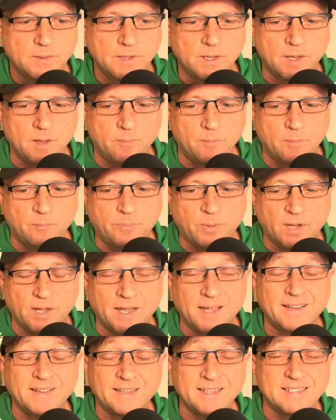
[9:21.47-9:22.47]
But
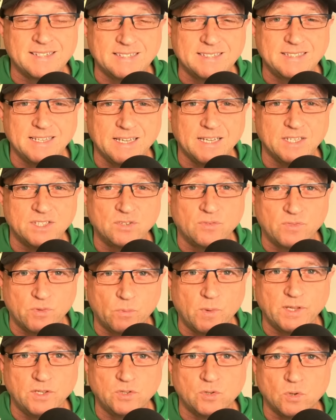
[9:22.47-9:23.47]
at this stage of the
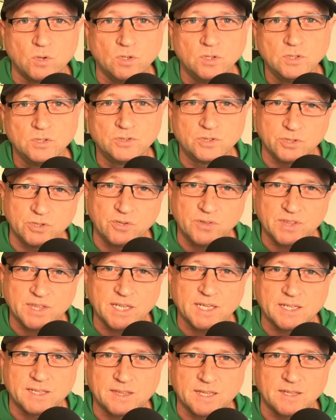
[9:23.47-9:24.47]
window, do you
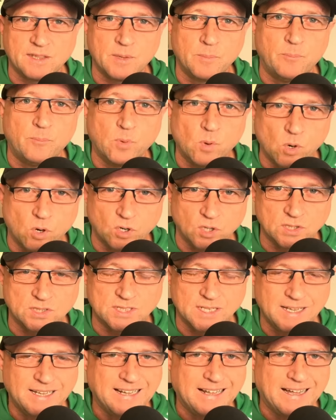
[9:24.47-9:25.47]
think that the board
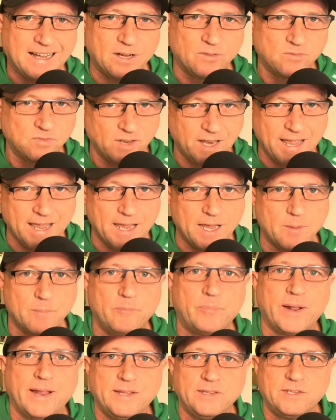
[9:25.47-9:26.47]
have let
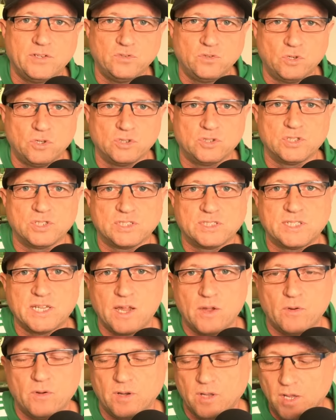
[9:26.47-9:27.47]
Brendan Rodgers
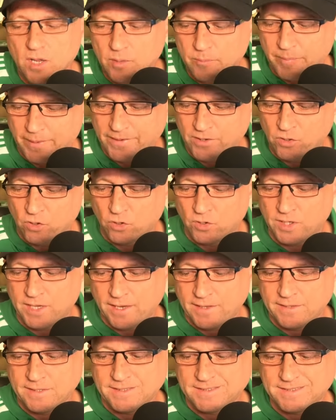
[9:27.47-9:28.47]
down by not
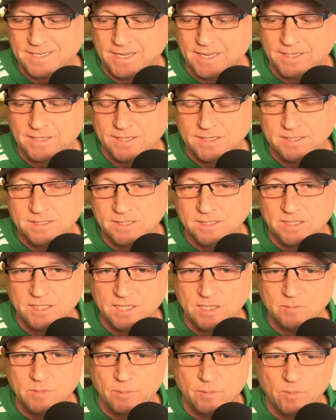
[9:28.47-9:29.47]
getting the targets that
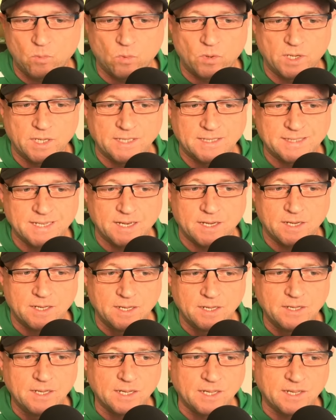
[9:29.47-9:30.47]
he maybe wanted
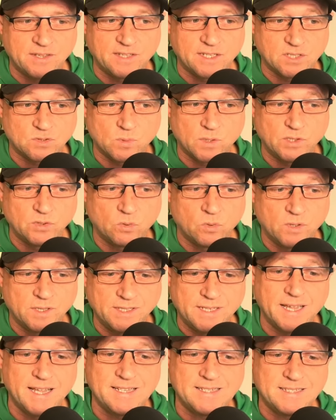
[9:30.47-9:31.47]
in this window?
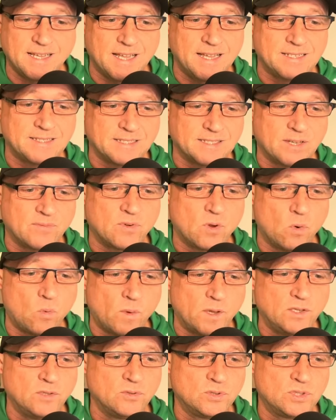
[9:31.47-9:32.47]
Yes, it is a difficult
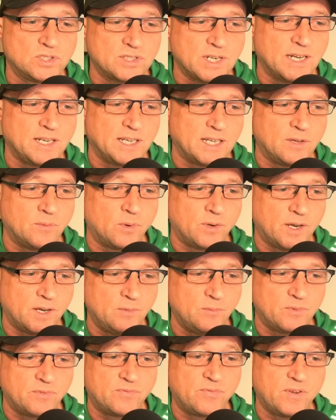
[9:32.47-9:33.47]
window to try and get one
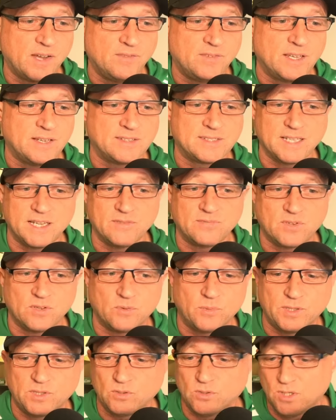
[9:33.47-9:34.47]
in with 5 days left of
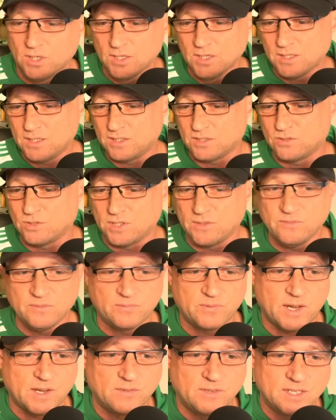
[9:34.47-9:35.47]
the window. It's not even
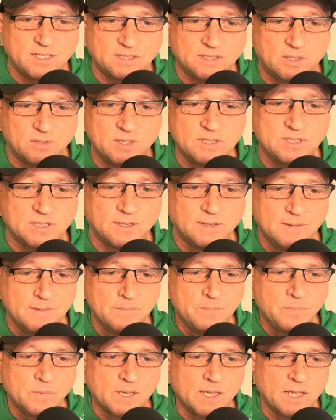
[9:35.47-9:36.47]
5 days now, is
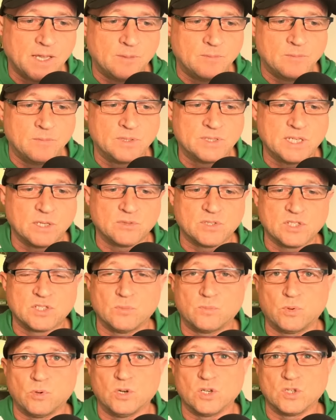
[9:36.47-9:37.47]
there? Celtic
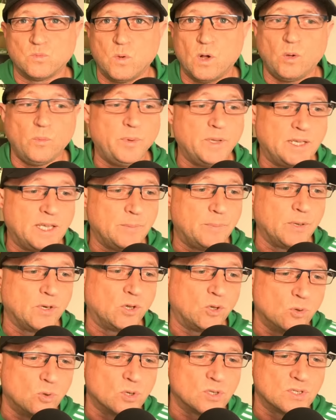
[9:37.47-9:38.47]
supporters will be keeping
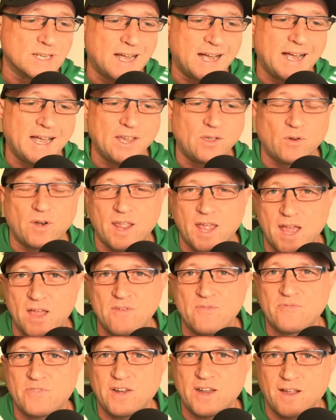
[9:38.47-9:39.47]
close eye on
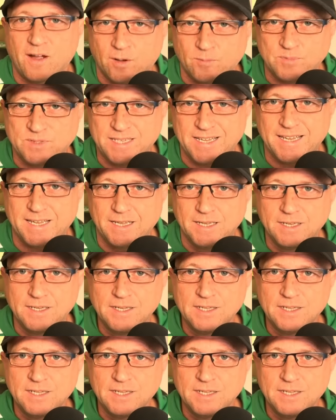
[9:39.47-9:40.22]
every update.